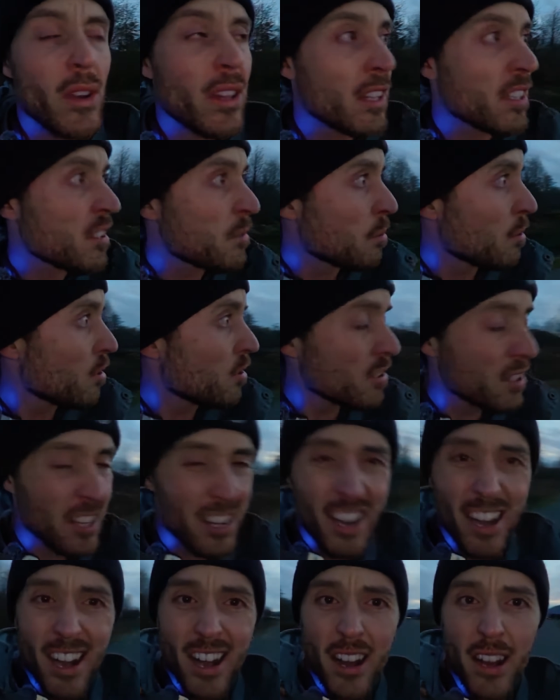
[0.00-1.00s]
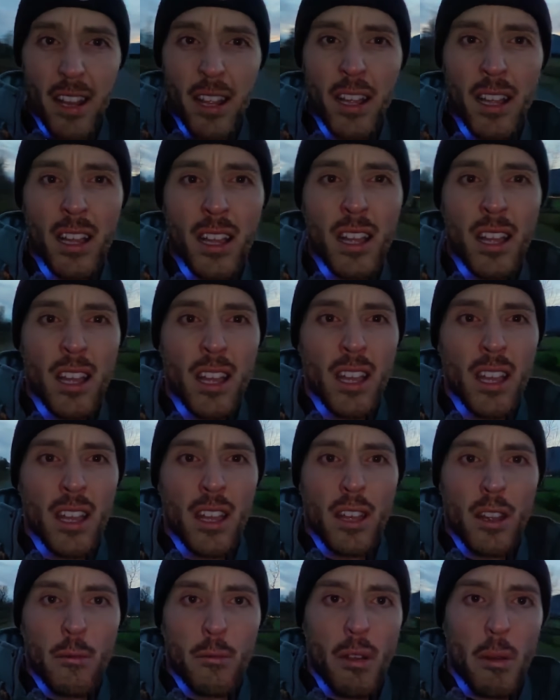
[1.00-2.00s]
that I'm not really a big
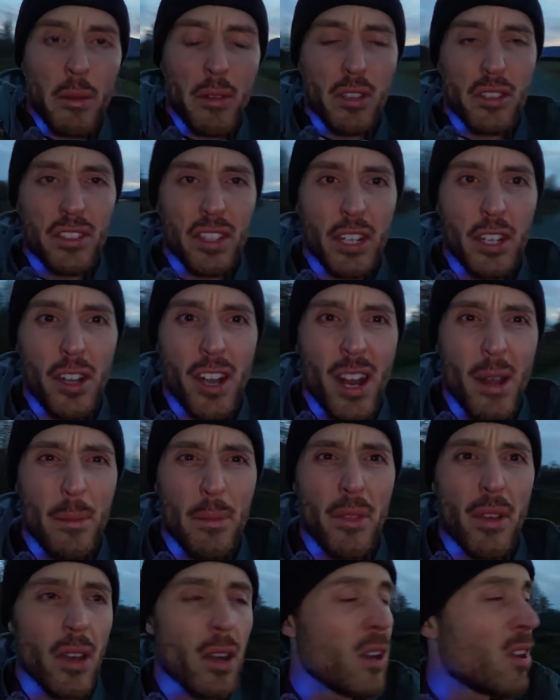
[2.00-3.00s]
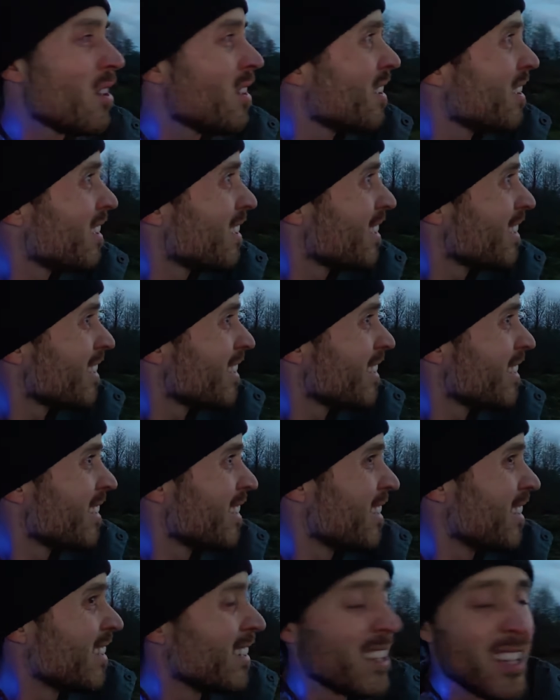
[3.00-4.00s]
fan of compared to when shooting
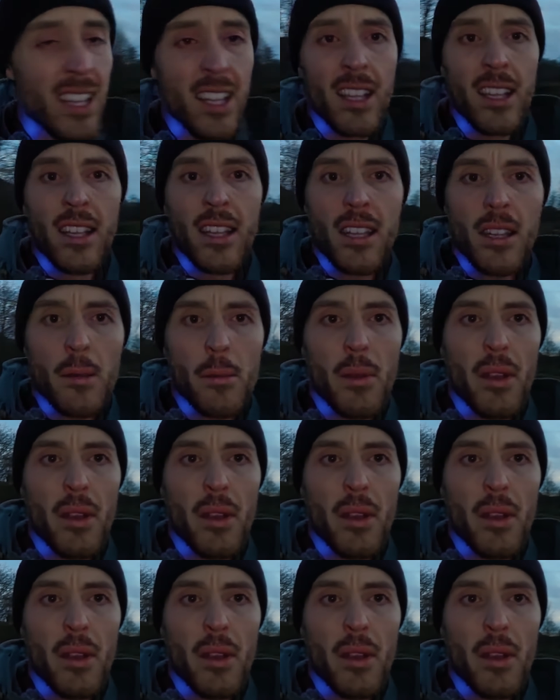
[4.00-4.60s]
with